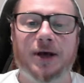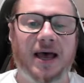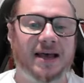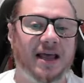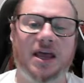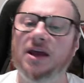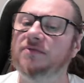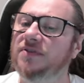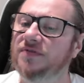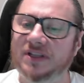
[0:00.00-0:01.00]
and
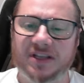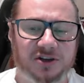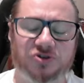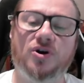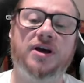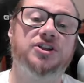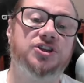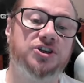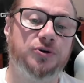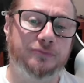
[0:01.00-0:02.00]
everything they try
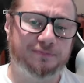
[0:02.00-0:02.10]
to